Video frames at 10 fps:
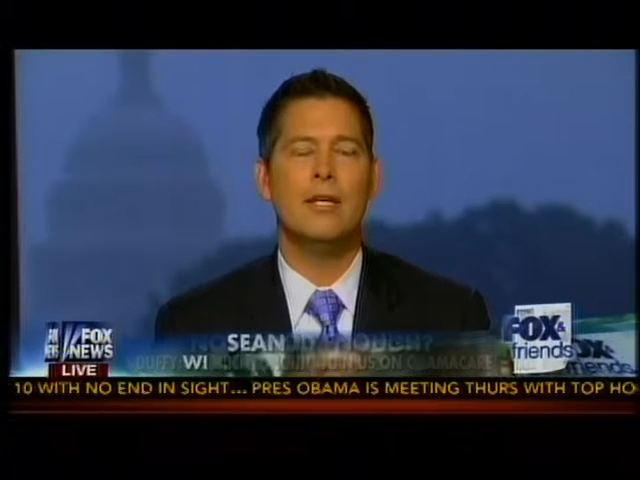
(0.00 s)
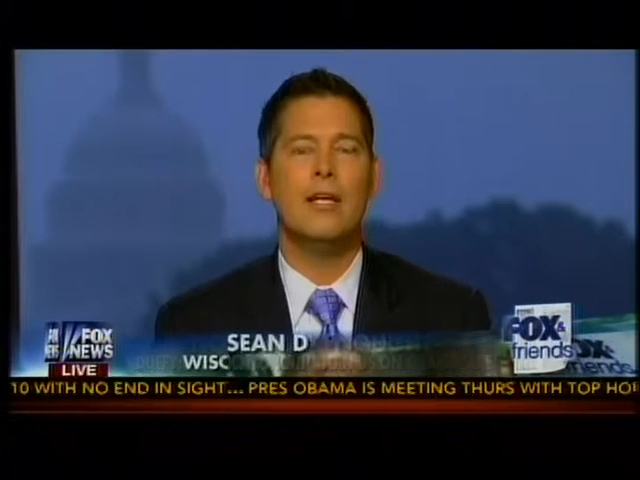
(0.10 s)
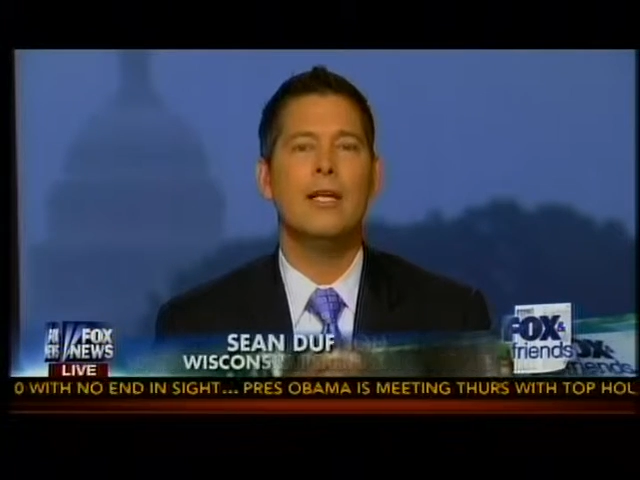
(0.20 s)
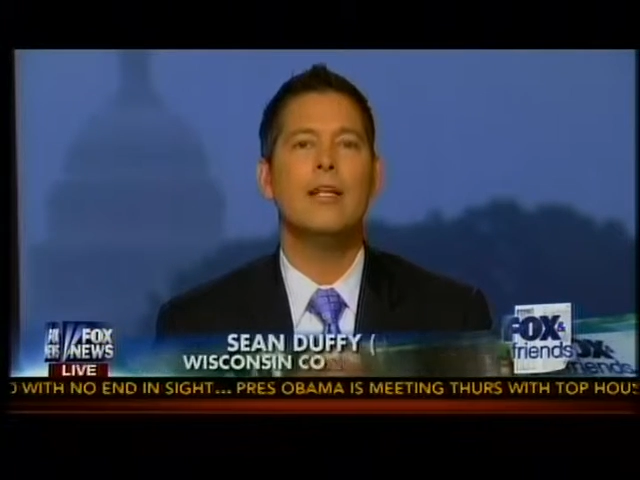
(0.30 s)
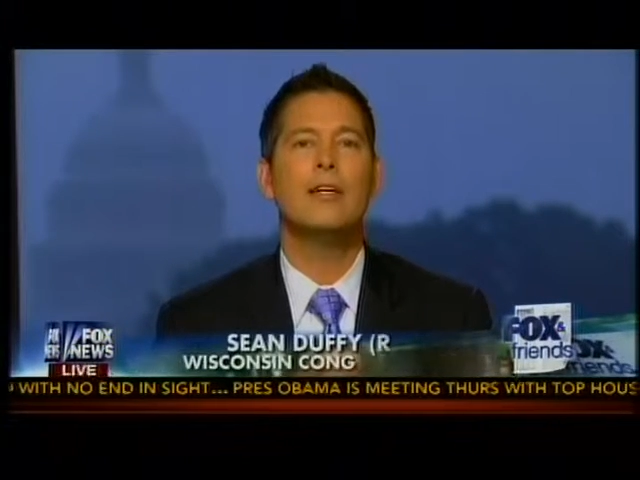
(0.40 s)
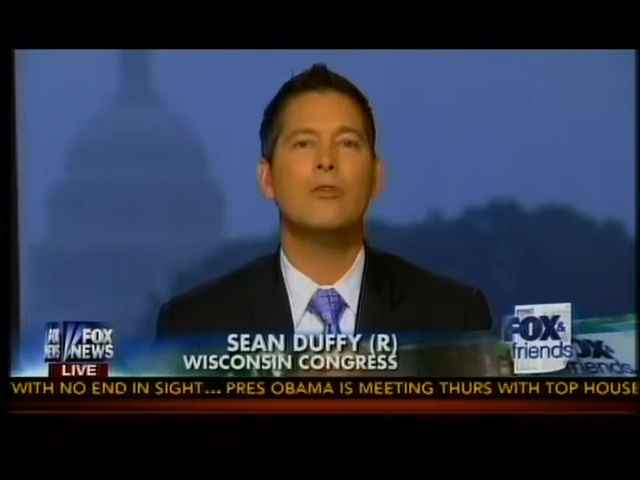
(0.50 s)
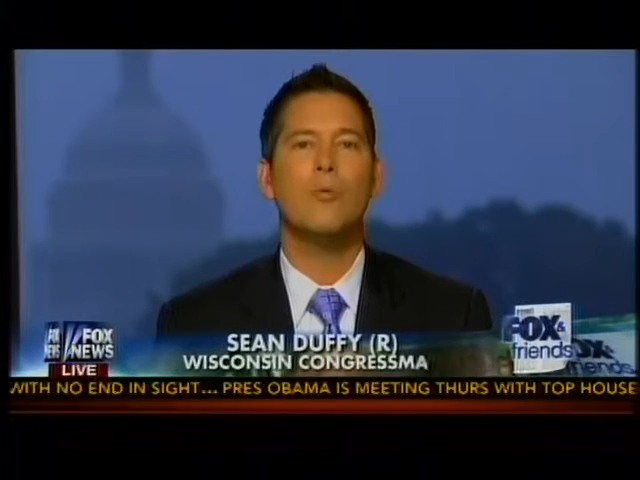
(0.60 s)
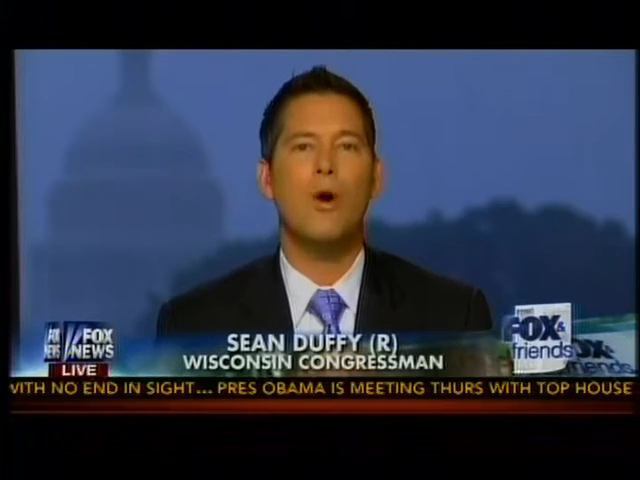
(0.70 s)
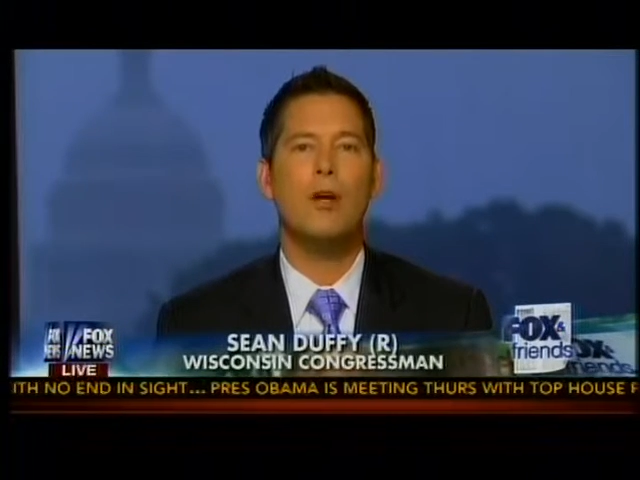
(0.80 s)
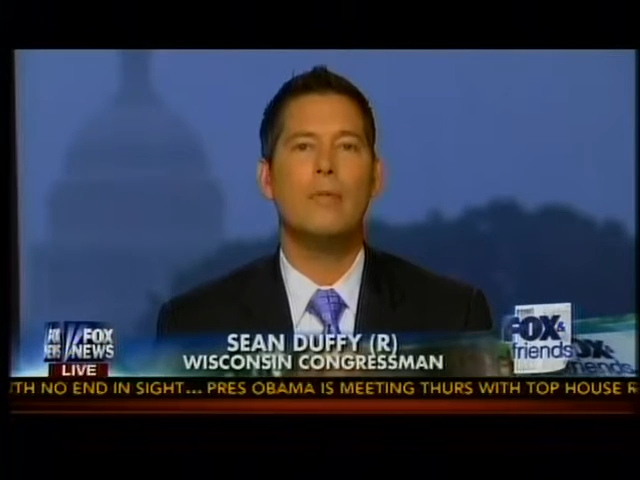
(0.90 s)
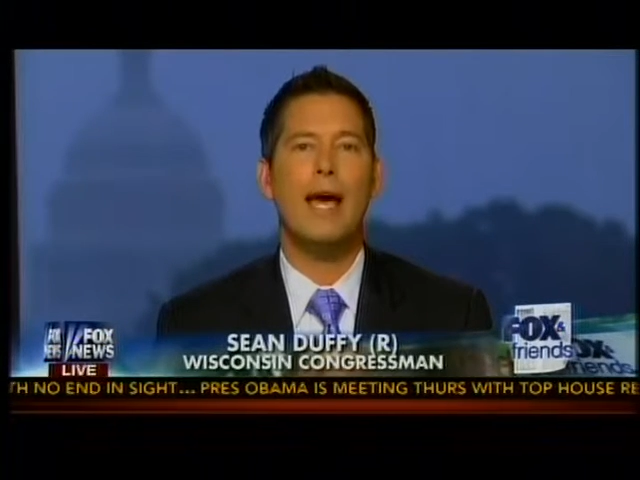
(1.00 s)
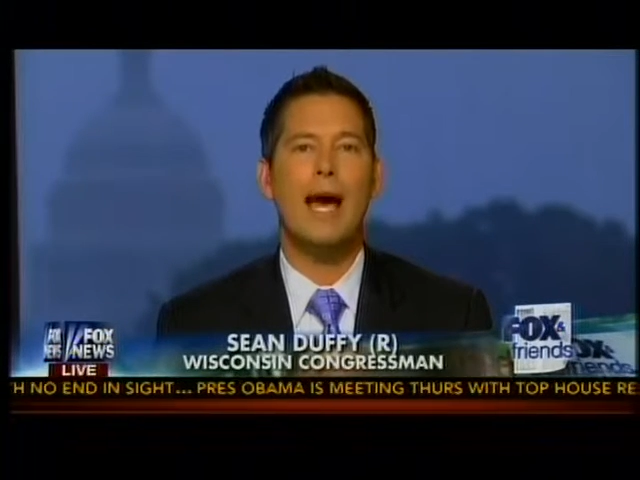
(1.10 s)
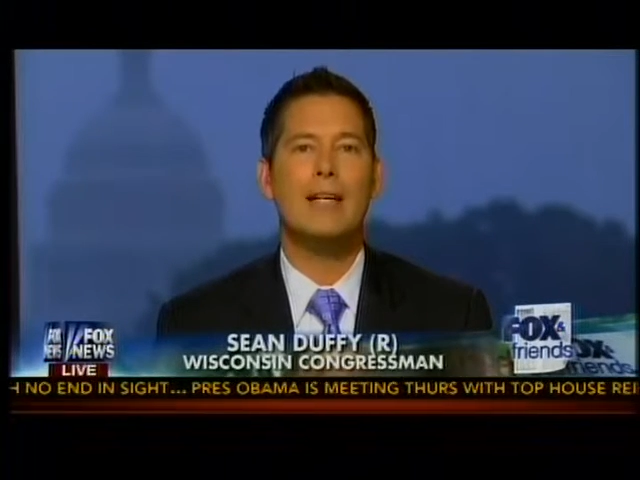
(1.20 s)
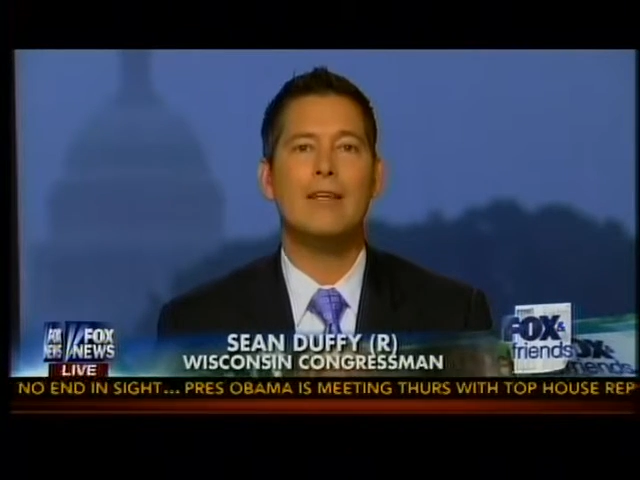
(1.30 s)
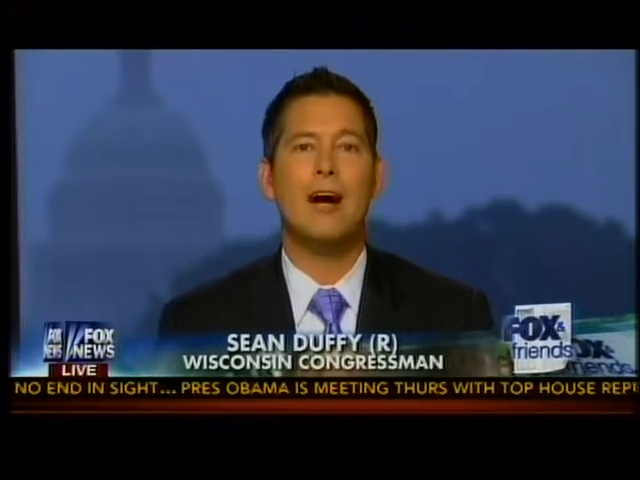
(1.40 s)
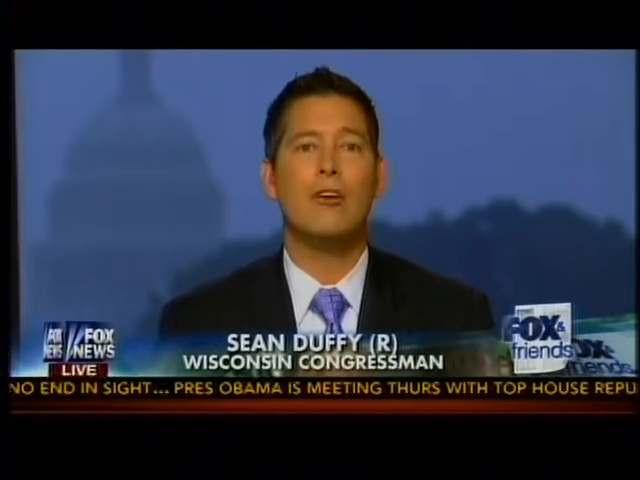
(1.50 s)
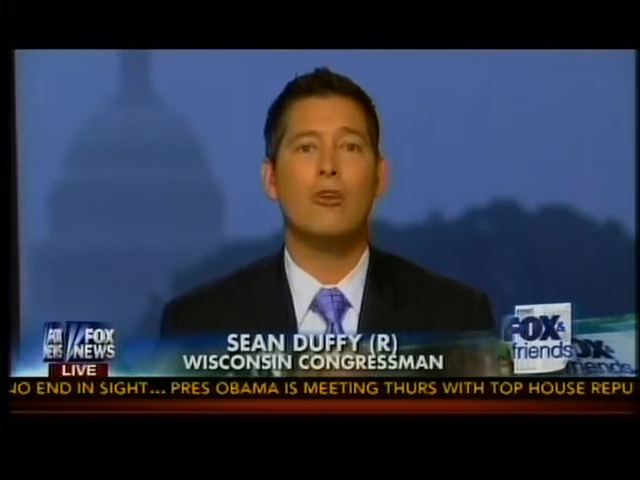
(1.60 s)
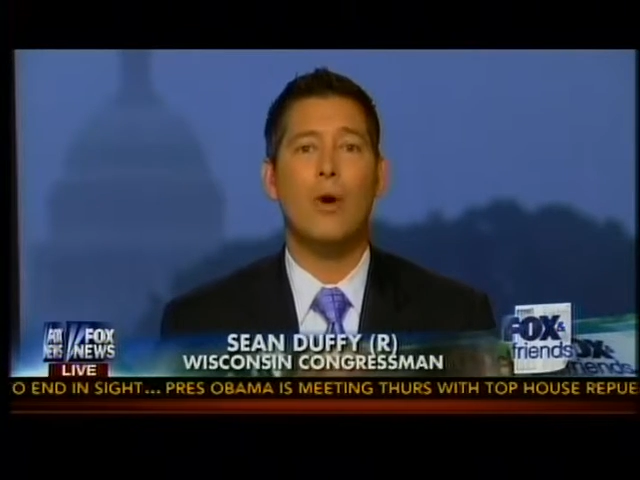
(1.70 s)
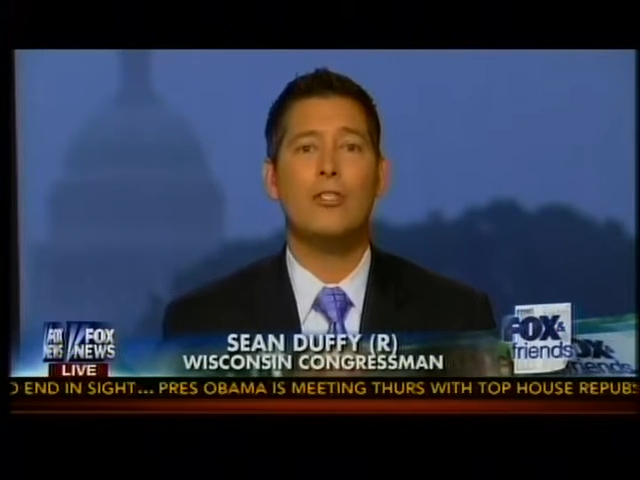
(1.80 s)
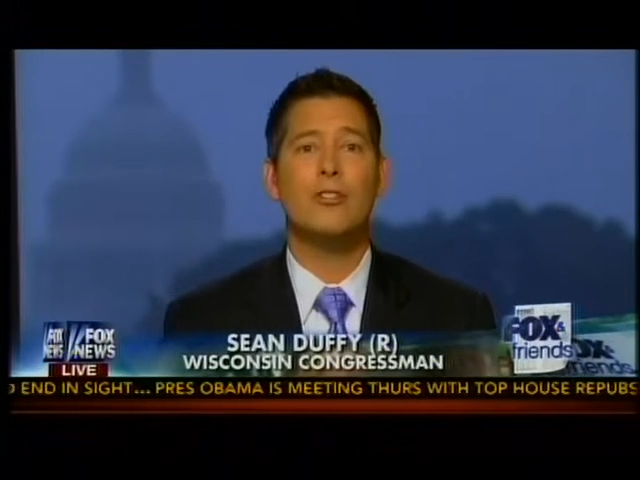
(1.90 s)
He doesn't want to be asked the hard
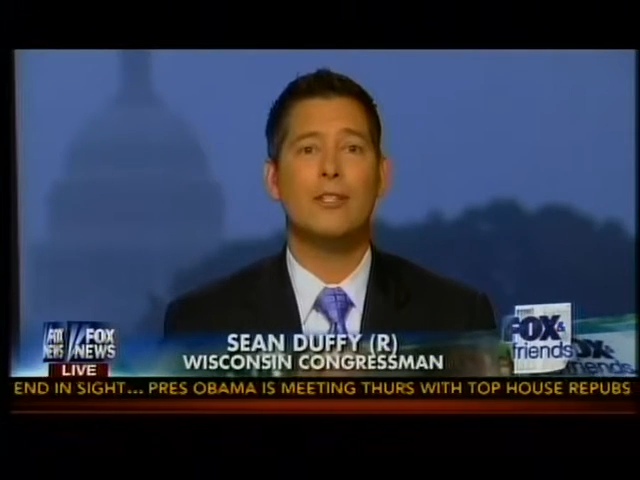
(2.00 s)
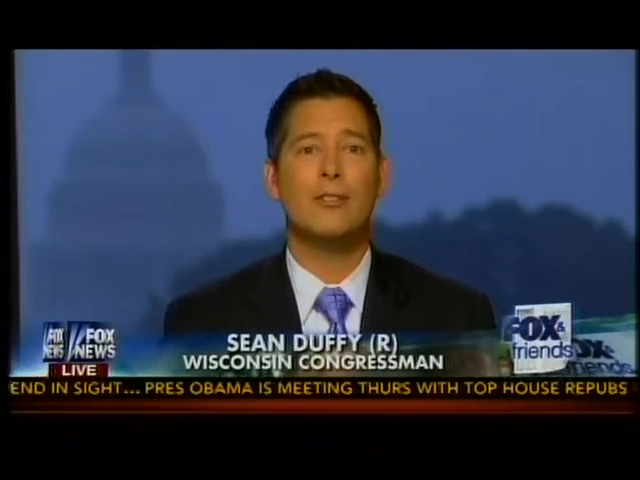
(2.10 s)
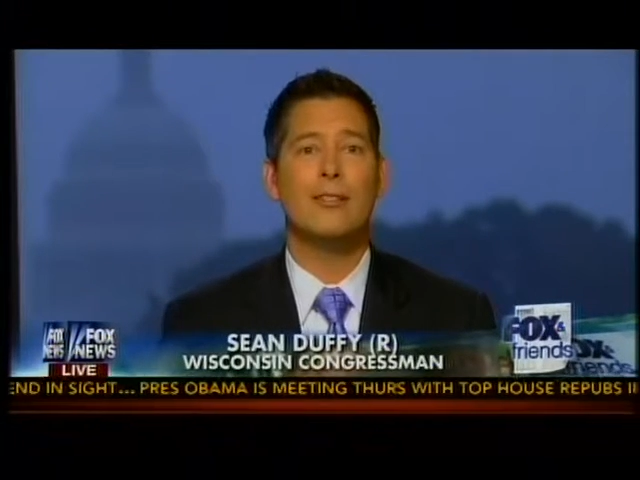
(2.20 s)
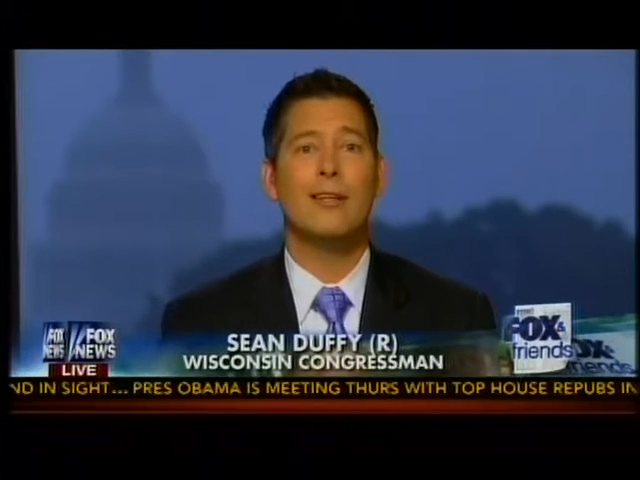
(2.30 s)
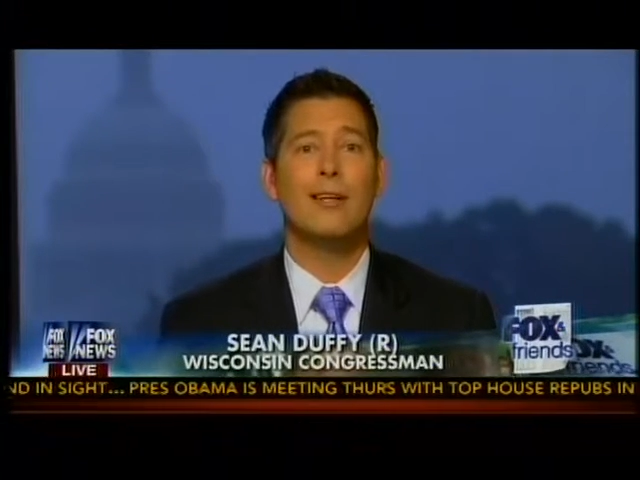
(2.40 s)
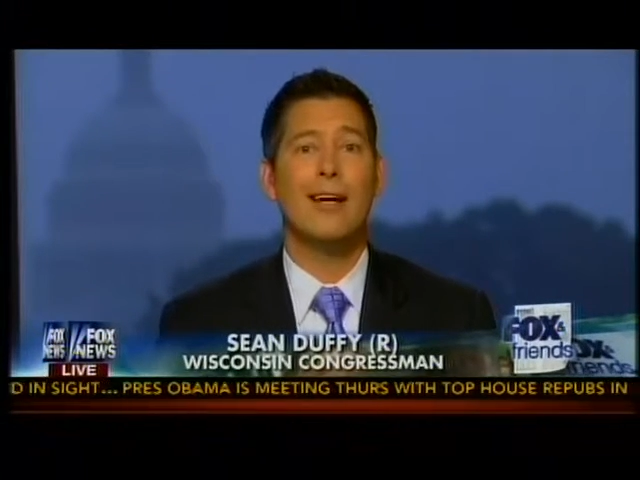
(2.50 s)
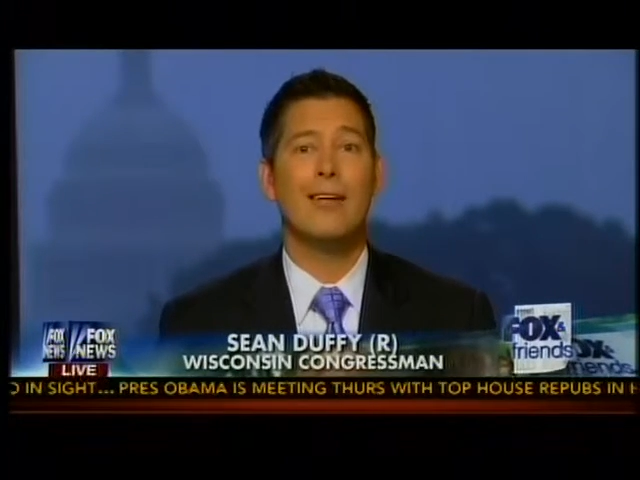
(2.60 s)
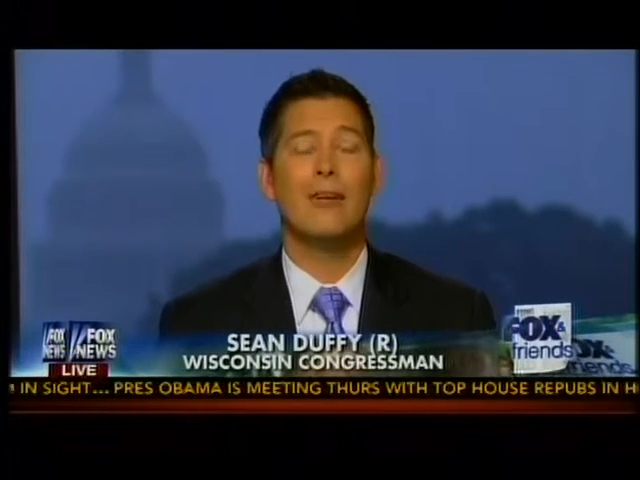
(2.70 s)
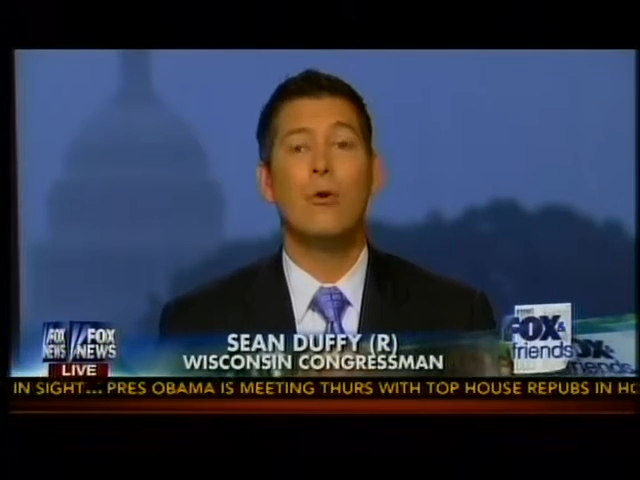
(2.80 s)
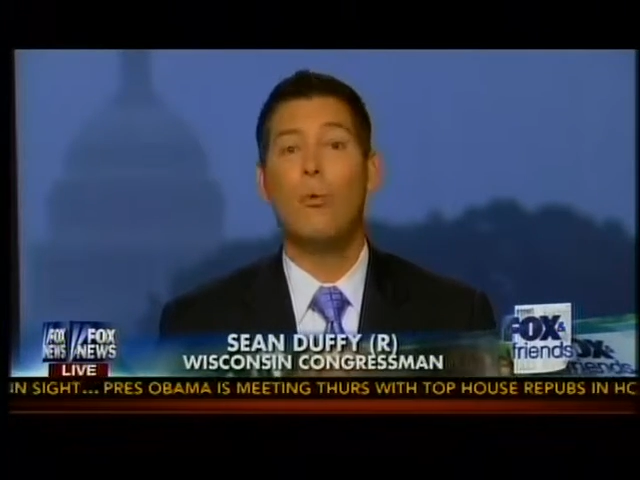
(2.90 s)
questions like,